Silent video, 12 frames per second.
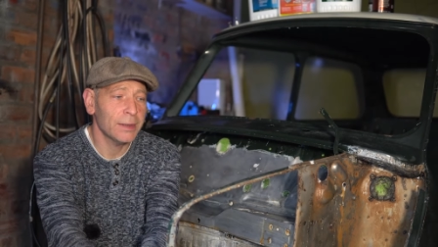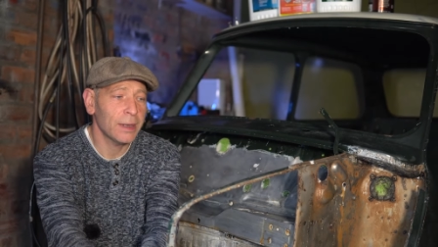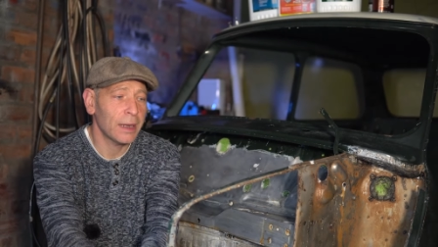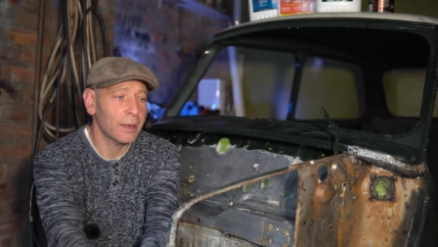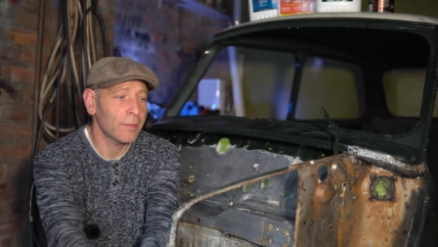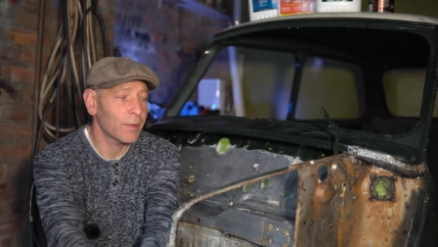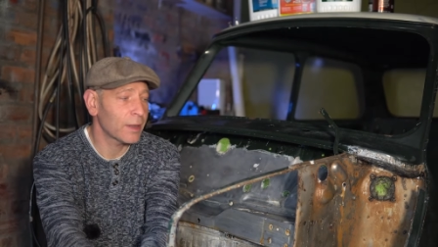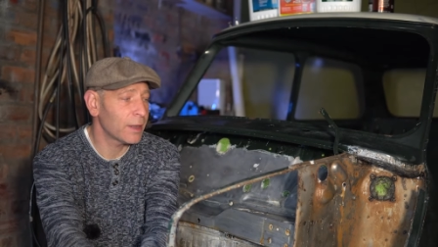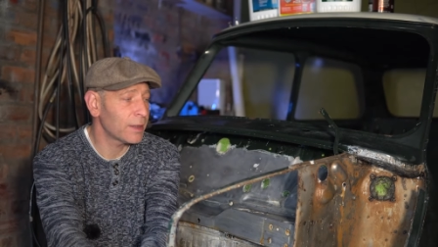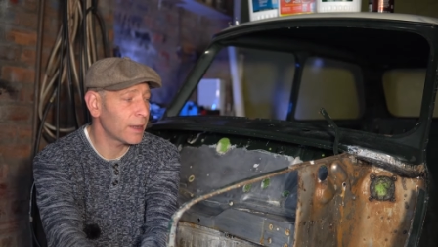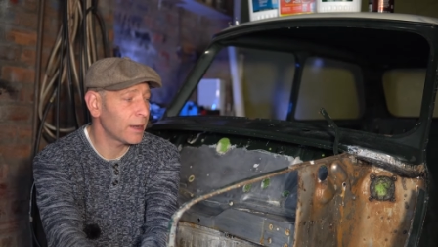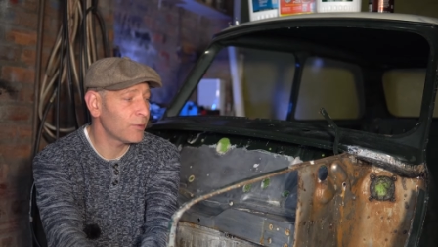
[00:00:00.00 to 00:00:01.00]
I've got
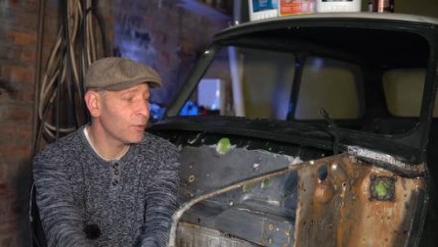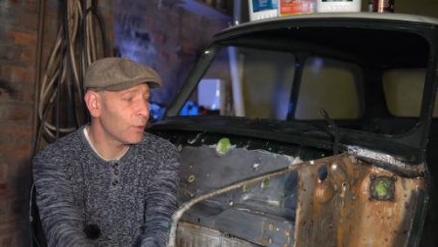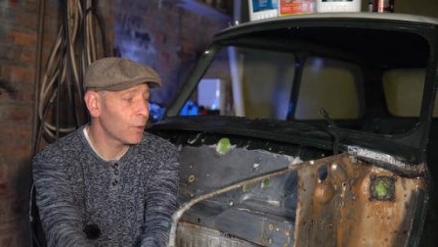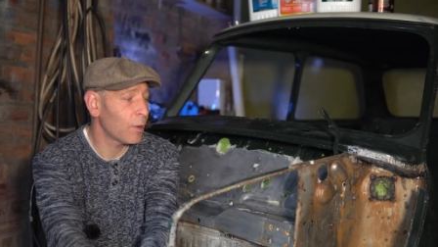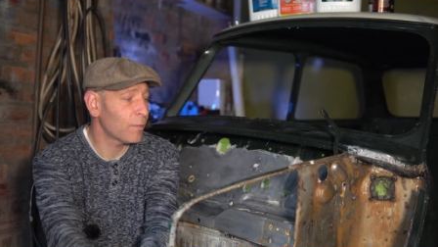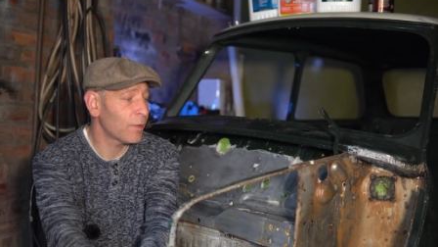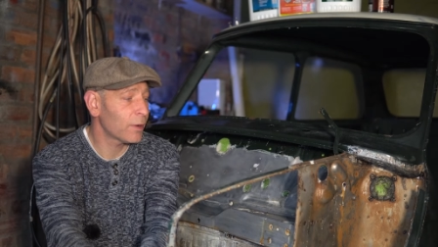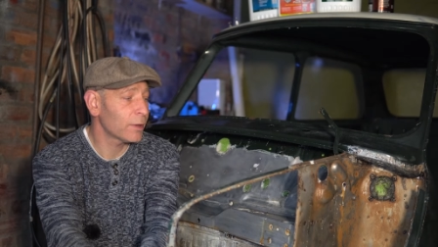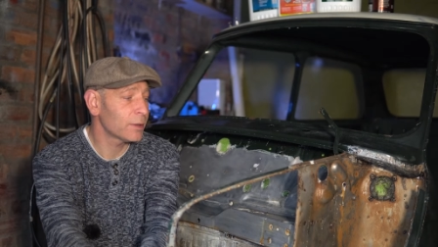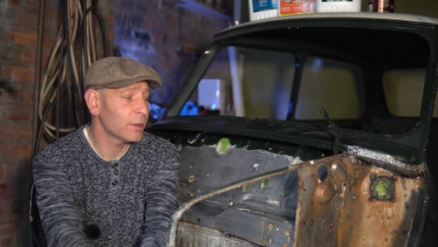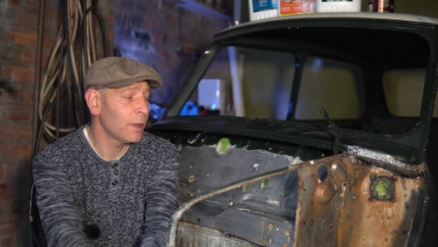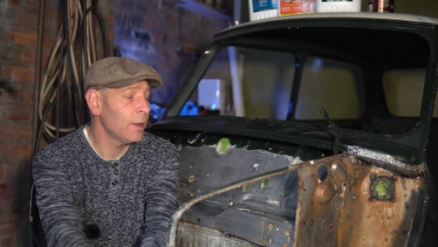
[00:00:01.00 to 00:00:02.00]
the dinitrol conver
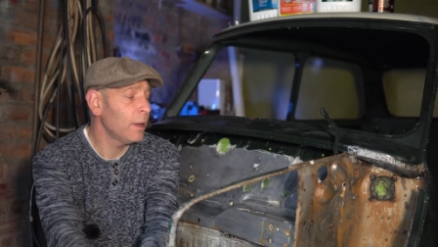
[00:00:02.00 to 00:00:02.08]
rust,